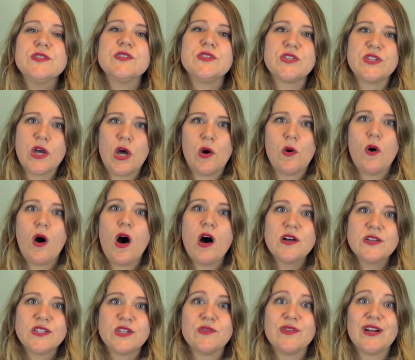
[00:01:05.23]
So,
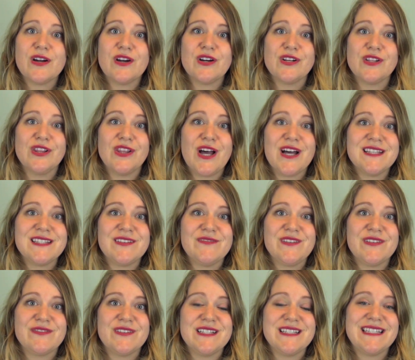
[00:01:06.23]
also, there are lots of
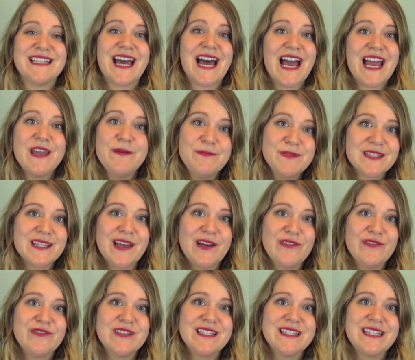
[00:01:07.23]
different types
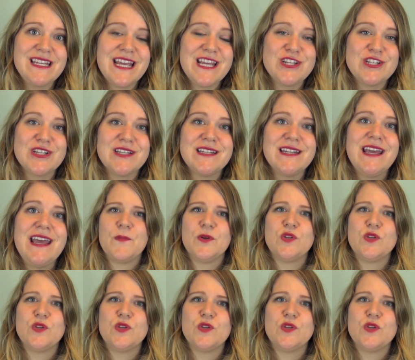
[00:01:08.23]
of visitation,